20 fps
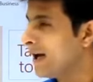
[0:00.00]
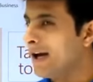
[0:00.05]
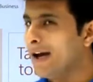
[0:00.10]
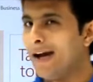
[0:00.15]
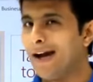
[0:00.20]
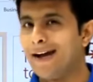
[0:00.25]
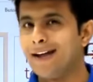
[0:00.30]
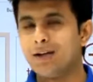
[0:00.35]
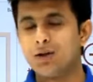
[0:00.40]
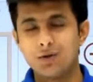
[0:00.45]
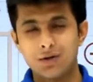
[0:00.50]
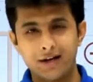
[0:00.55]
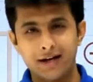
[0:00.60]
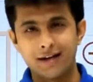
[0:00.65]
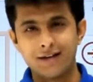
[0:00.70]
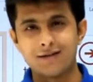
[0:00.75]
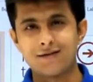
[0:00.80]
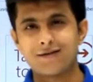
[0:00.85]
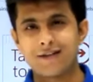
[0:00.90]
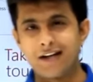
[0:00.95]
and you'll
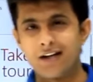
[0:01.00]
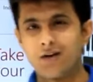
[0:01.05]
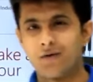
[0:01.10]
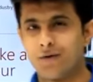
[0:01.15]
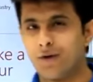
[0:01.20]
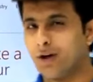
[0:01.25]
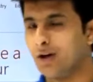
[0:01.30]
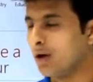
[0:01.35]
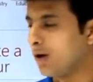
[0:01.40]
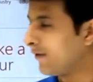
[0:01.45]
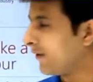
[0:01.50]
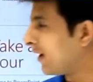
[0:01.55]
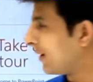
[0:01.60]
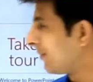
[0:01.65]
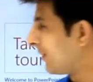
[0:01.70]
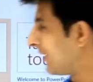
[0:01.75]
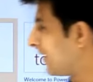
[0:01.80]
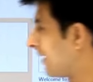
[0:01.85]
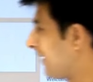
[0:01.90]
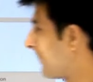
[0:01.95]
get this kind of window
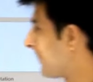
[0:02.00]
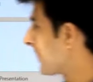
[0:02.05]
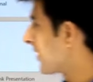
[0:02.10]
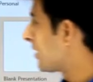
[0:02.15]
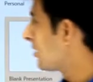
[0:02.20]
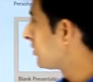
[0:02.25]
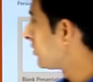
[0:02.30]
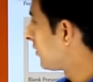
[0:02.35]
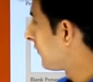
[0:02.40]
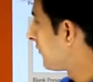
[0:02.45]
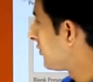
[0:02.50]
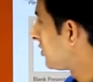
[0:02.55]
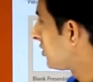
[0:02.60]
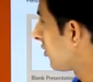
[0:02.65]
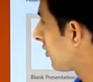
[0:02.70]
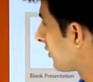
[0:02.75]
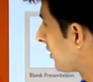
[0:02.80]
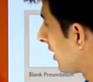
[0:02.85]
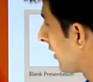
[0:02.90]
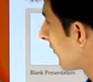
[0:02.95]
available here. So if you
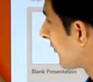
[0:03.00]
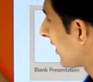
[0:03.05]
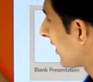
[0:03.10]
see on the left